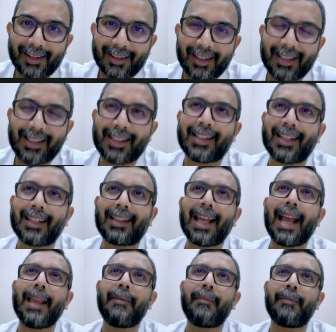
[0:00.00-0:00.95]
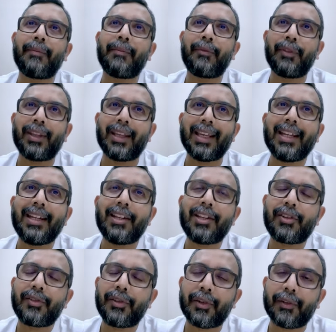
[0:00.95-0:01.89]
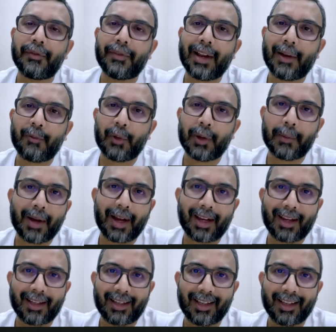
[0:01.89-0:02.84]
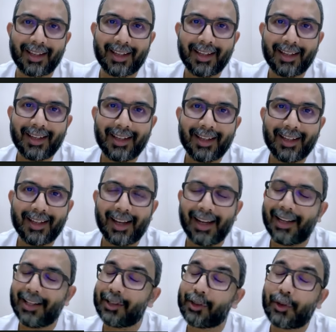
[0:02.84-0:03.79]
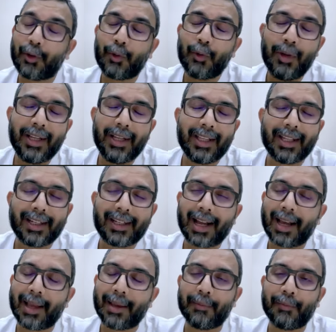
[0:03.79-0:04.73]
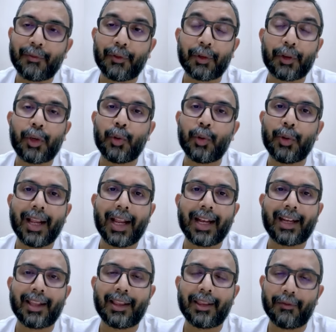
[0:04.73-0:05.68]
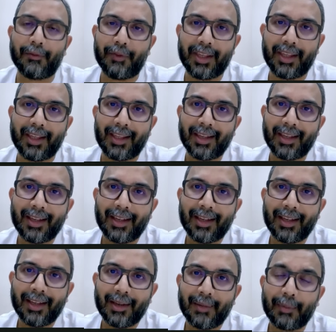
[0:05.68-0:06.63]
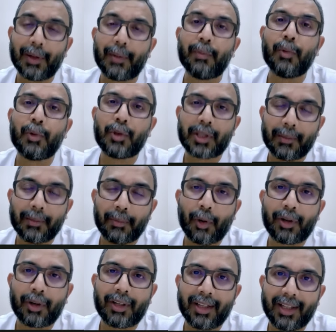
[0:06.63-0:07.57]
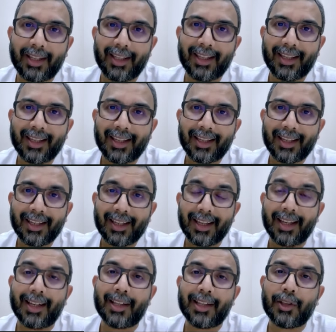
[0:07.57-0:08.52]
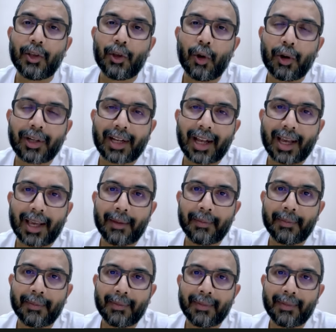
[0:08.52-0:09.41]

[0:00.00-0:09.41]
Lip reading: This is the time for the industry of network marketing. And it's truly the time for QNet and the V. But most importantly, it is your time.